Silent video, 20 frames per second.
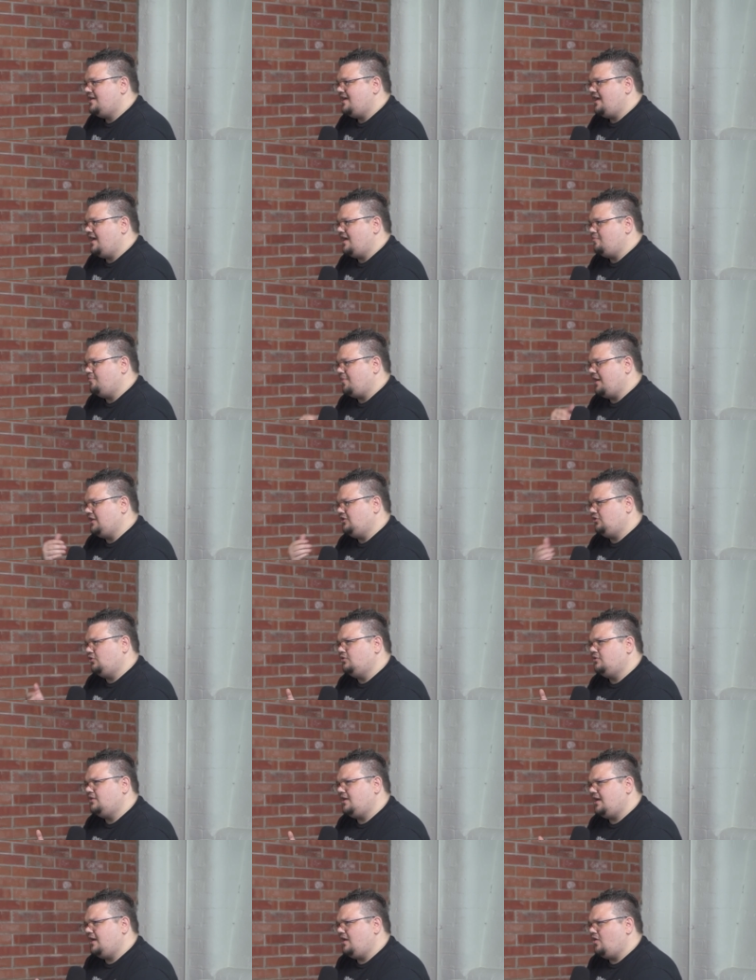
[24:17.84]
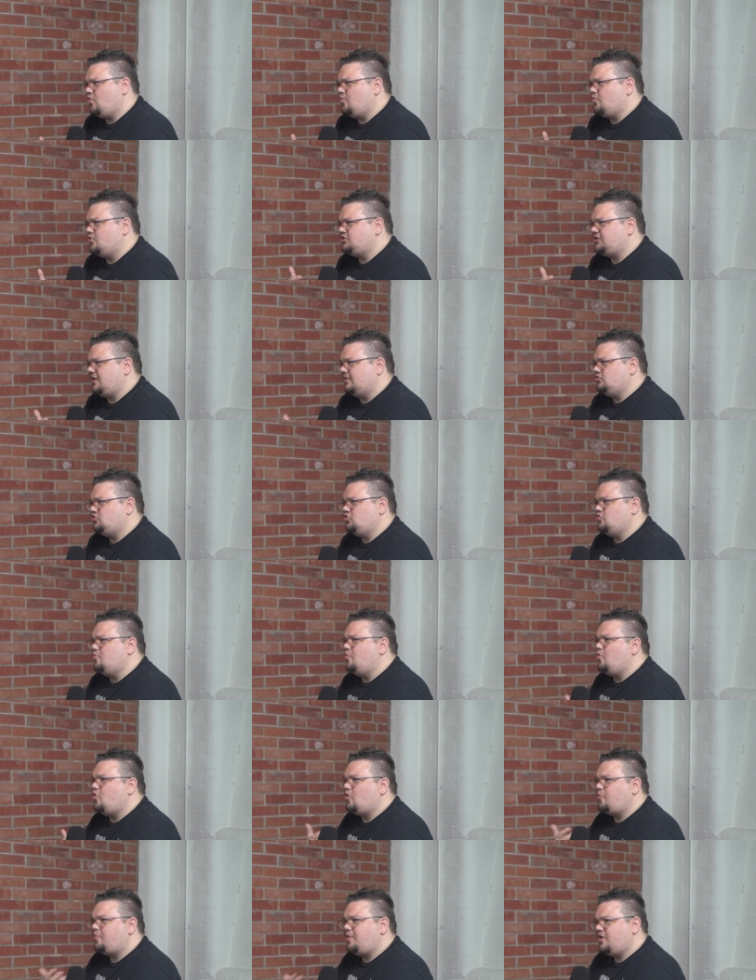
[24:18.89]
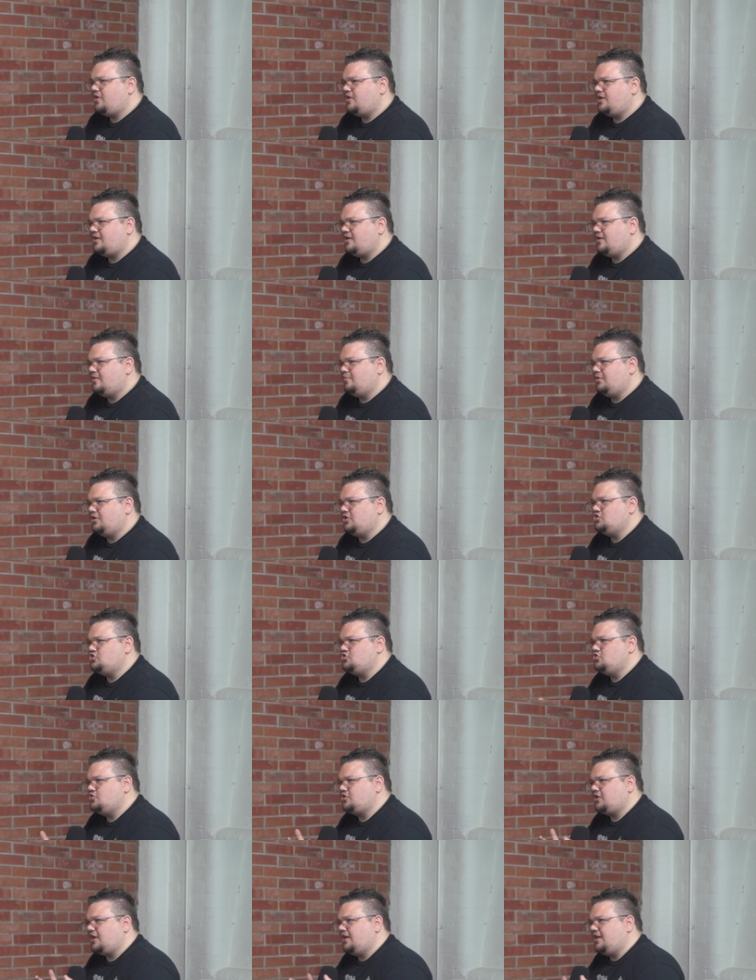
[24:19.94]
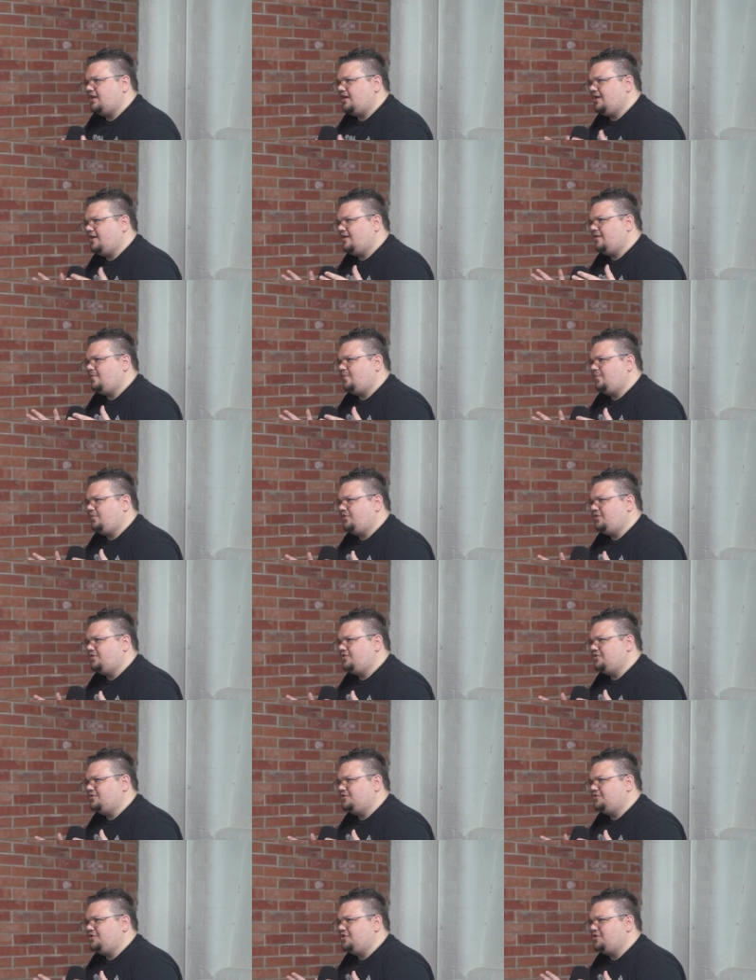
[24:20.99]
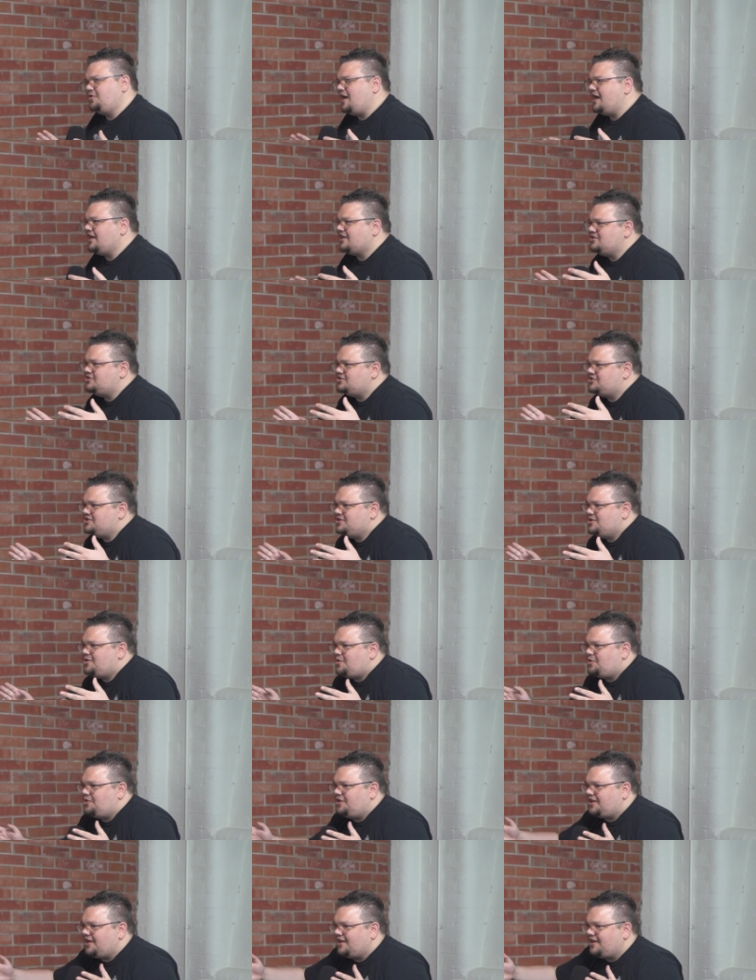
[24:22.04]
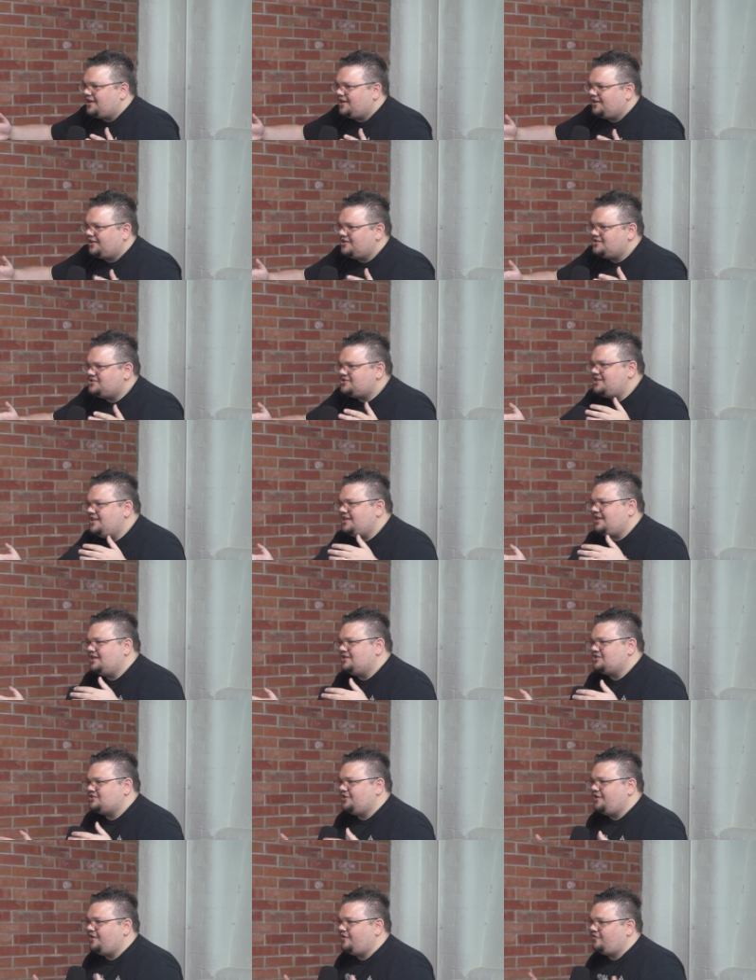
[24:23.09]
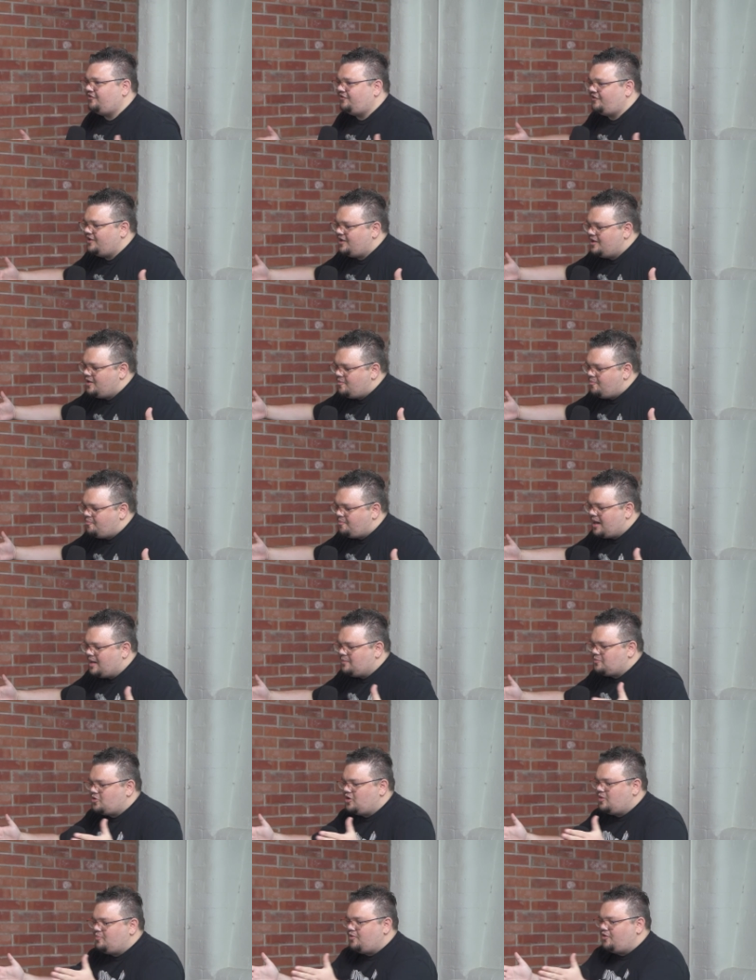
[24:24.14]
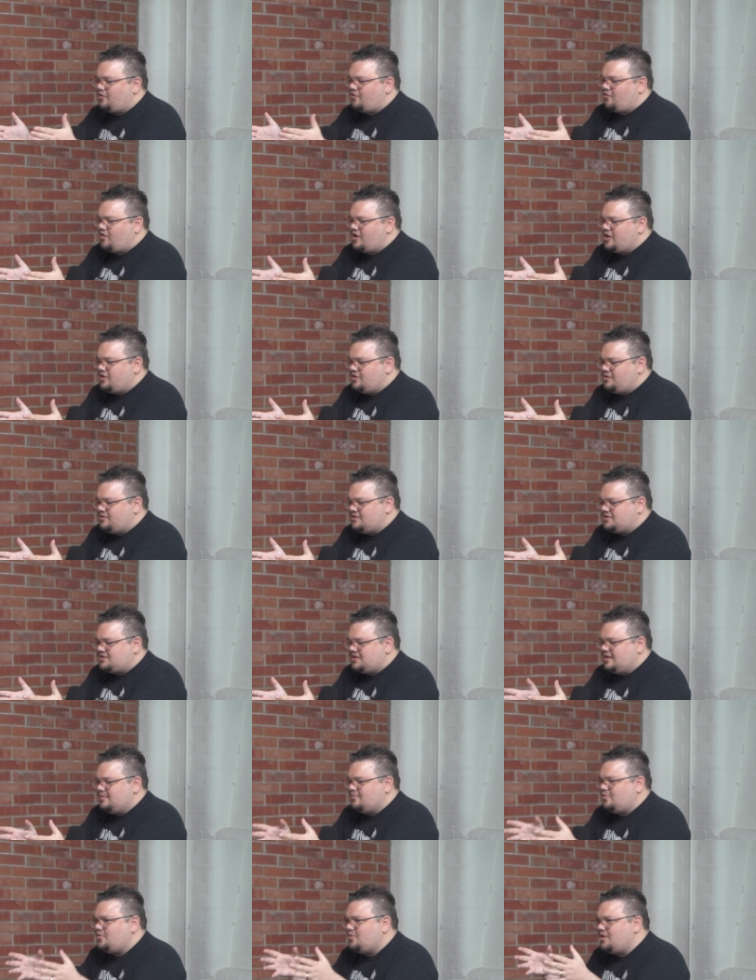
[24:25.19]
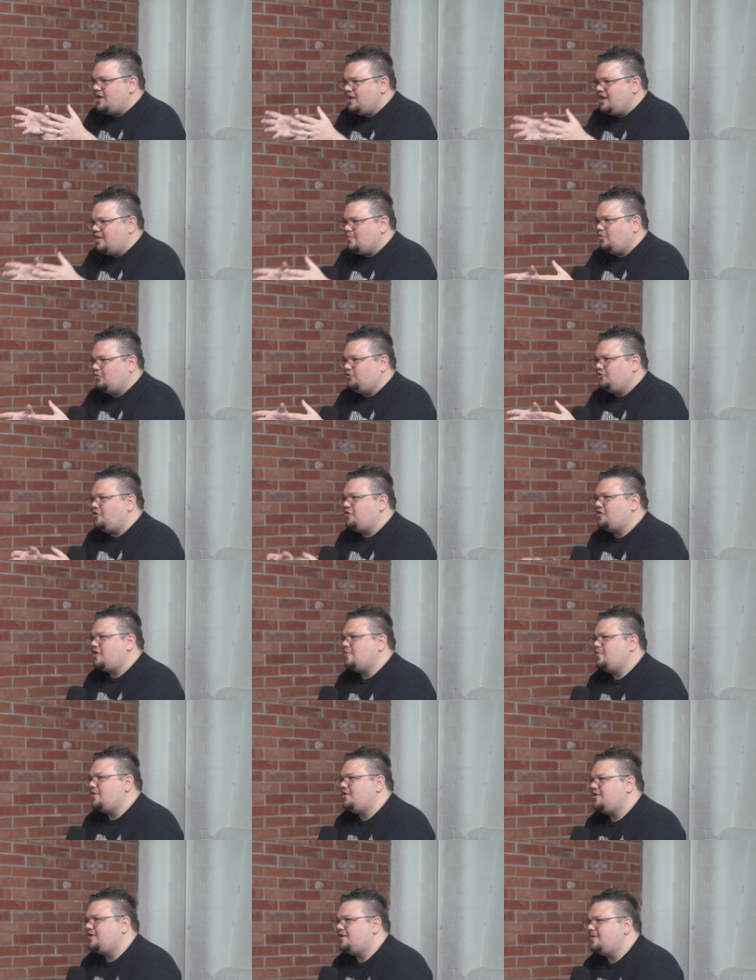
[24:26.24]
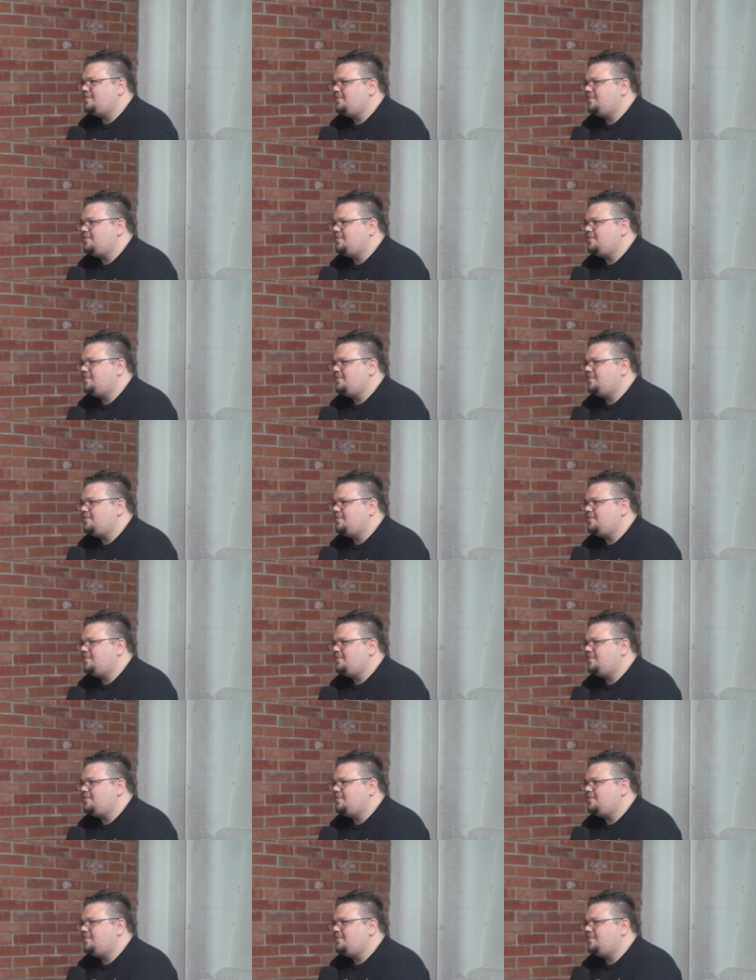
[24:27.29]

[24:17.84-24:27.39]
And by doing that, it almost gives you more power in it, because you're kind of, I can see all the kind of like sneaky stuff, but I'm going to put it right out on the table, and then we'll talk about it.